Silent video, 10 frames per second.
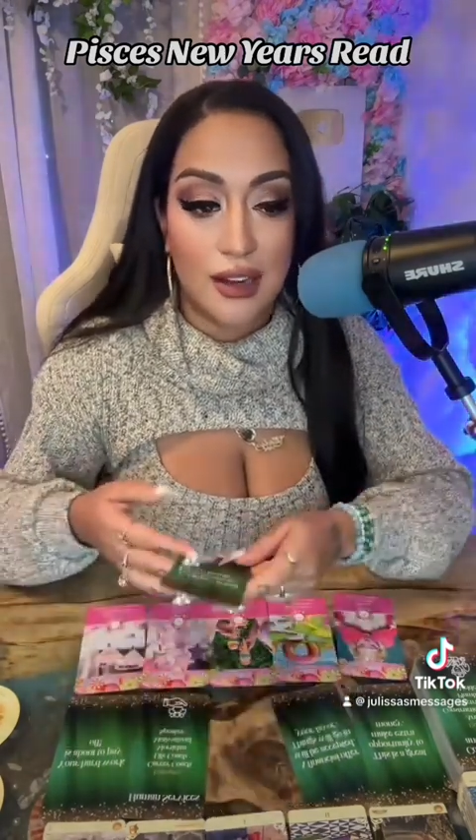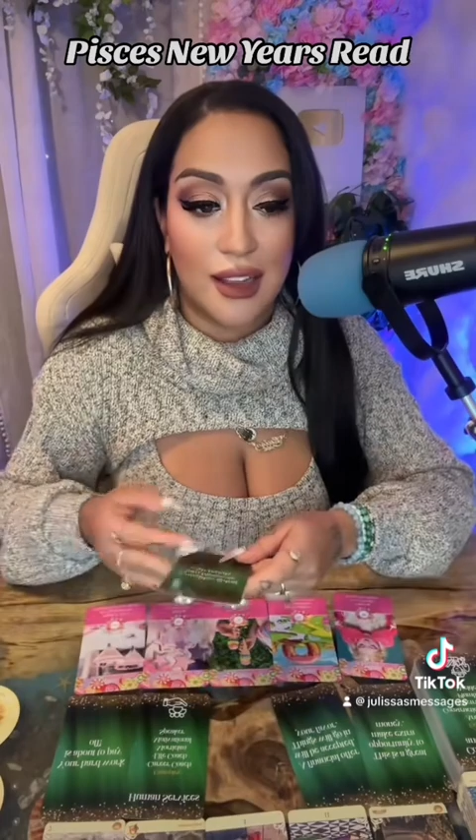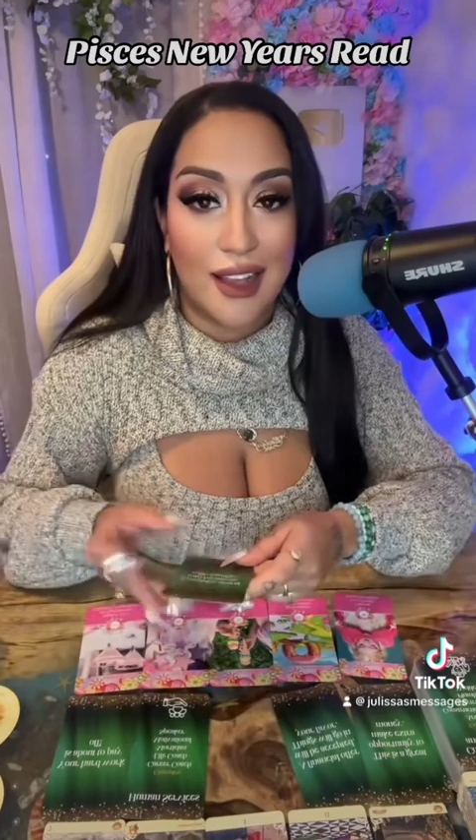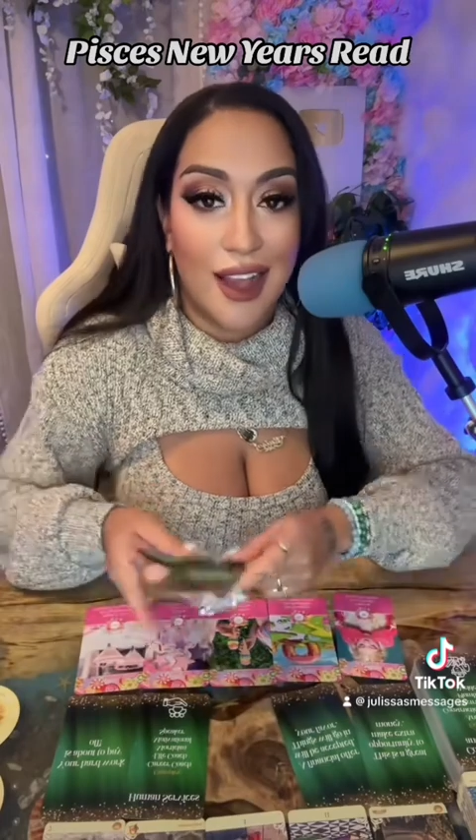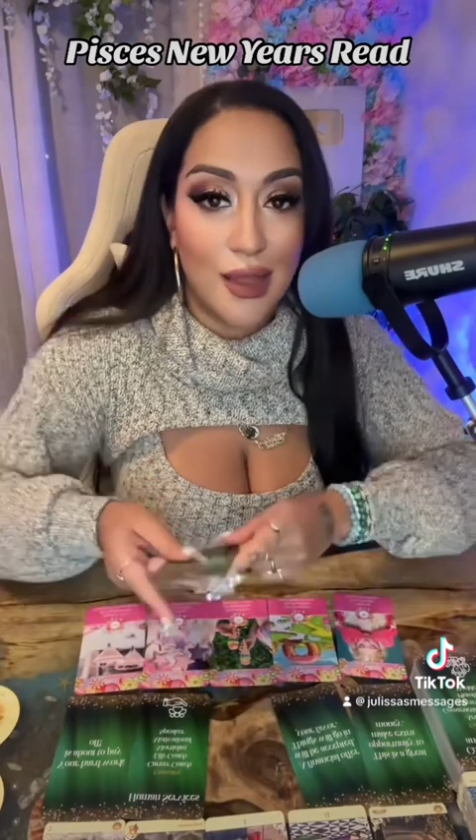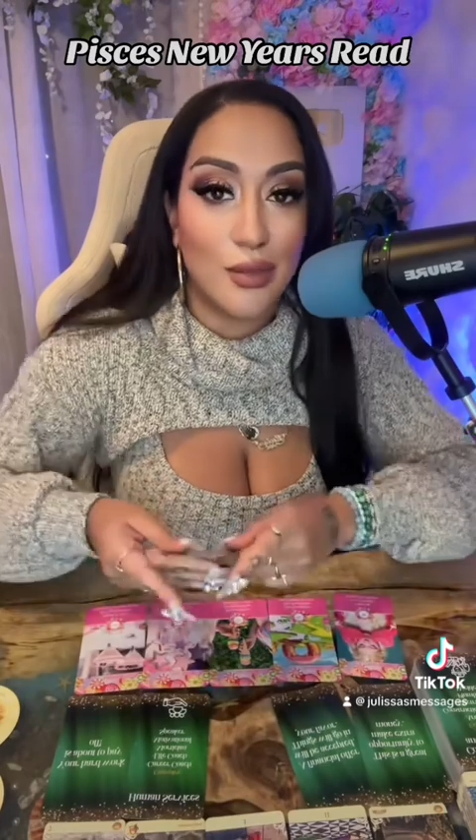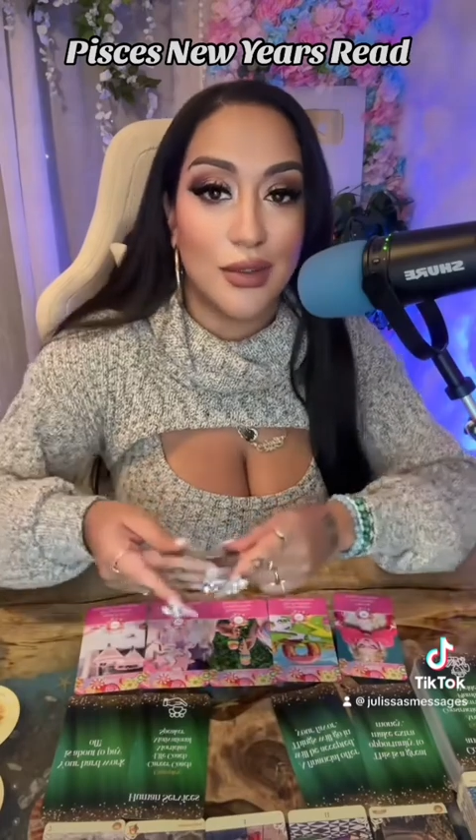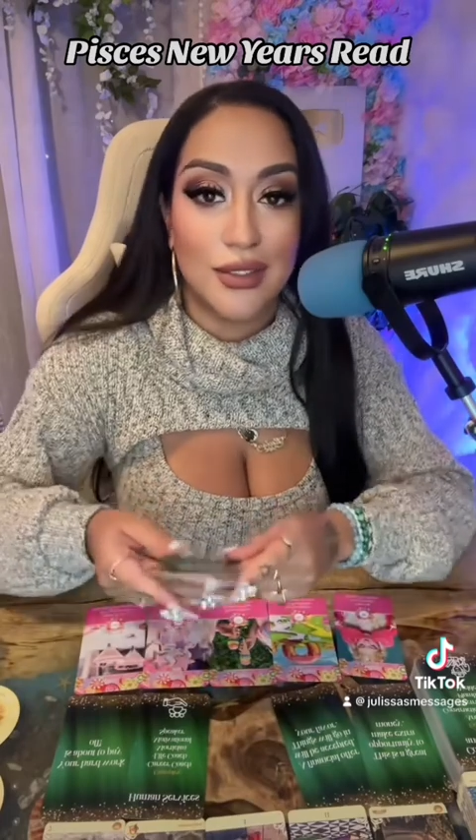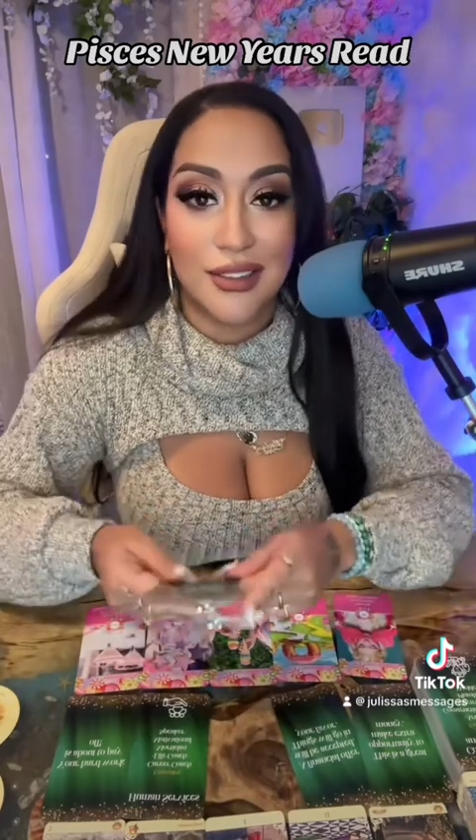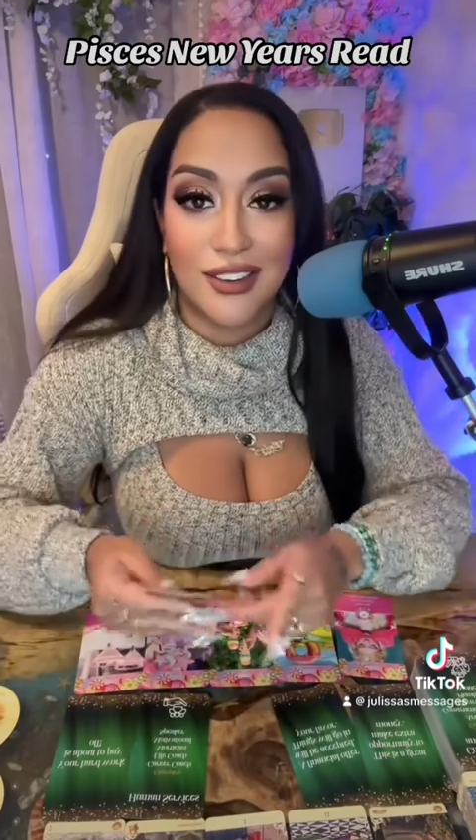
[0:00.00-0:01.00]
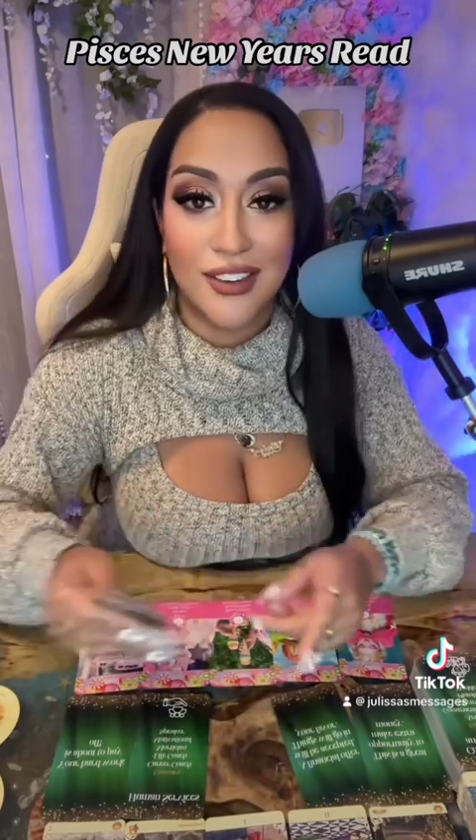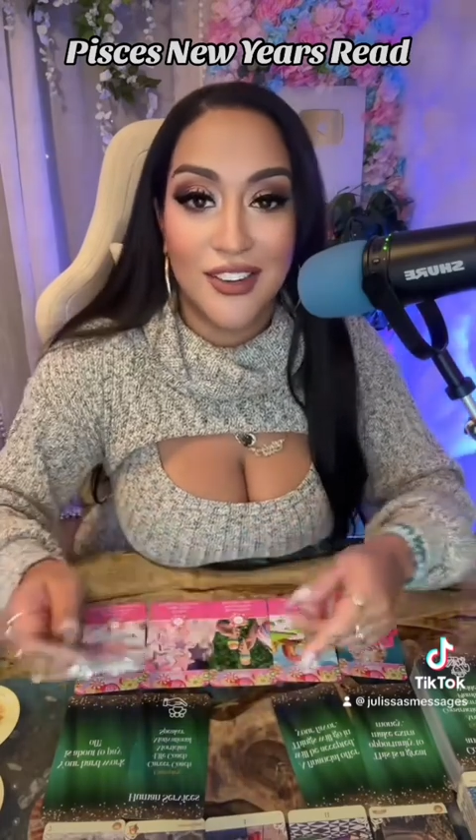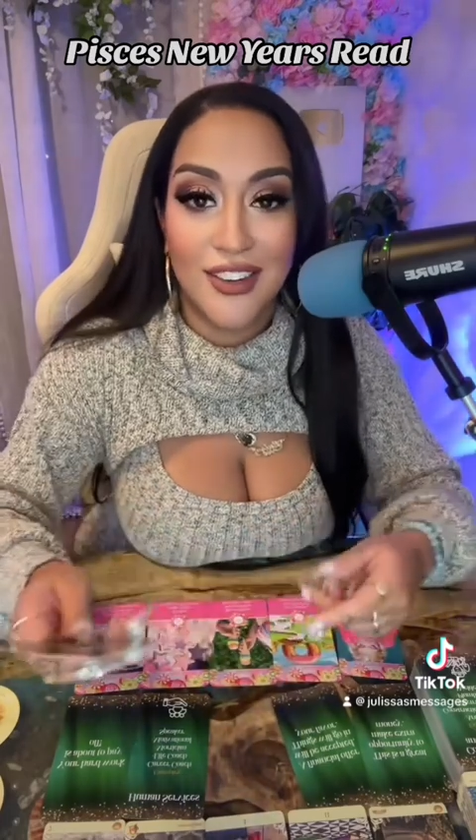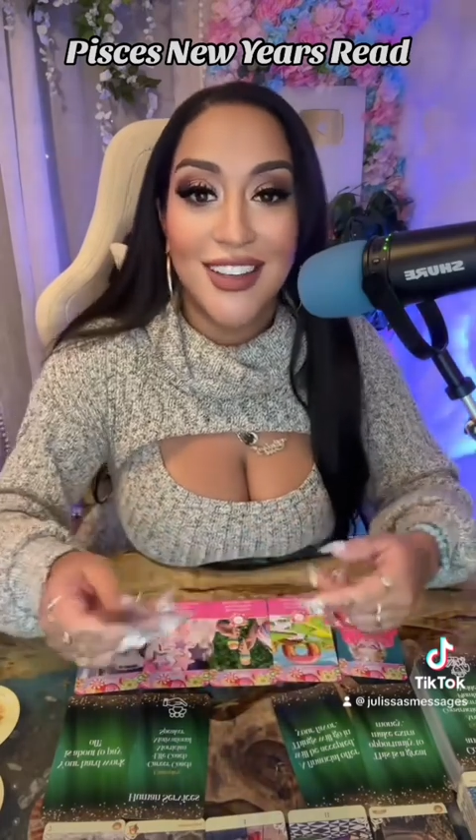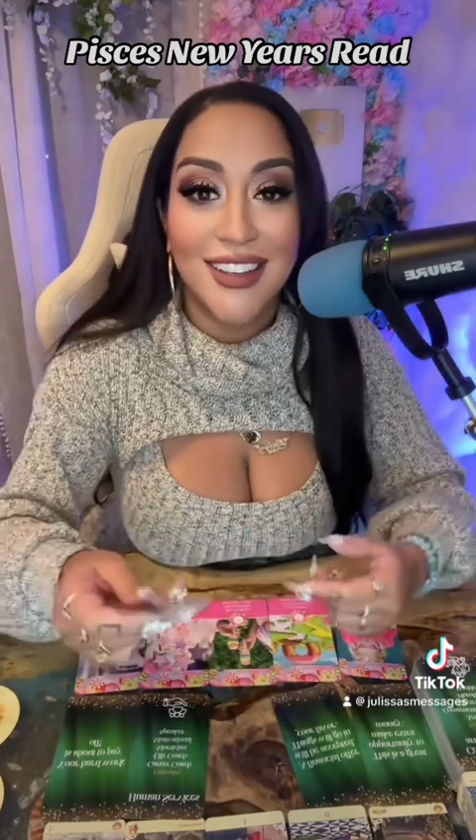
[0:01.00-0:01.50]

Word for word: of like a hype person, you know?